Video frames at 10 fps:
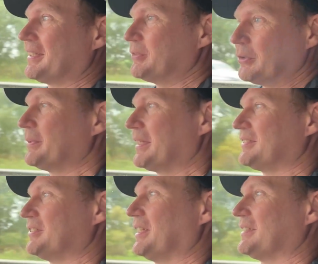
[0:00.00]
You don't get to
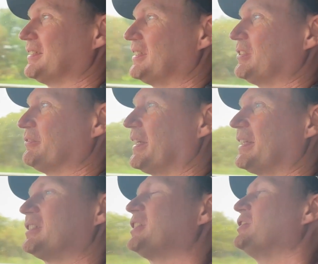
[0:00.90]
your destination
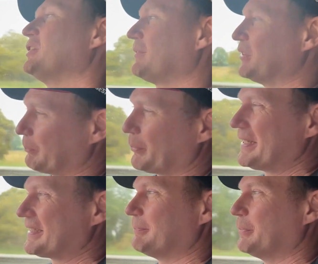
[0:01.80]
faster because you're having to
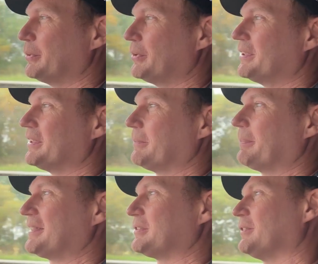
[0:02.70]
brake more. You're
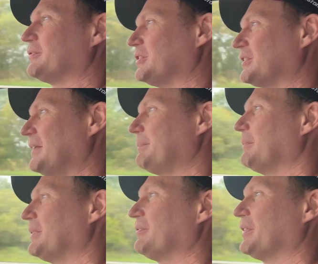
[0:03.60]
better off just keeping
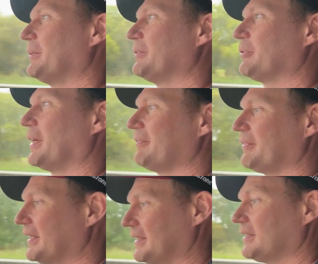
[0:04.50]
with the flow of
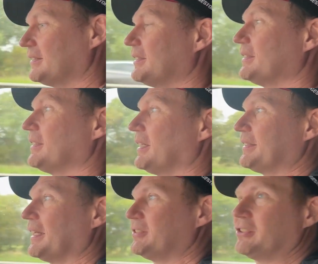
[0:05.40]
traffic and
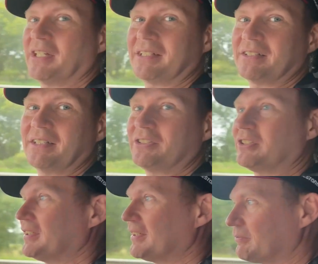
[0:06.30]
getting to your destination
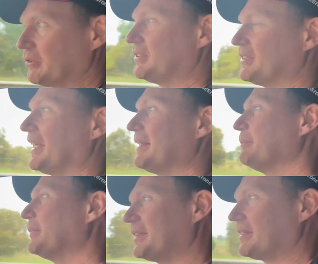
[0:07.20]
in a good time
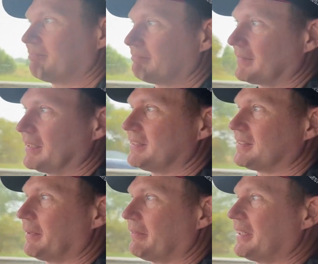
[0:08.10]
with the least
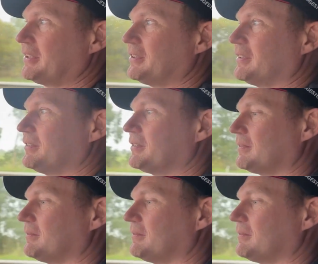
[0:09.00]
amount of energy used.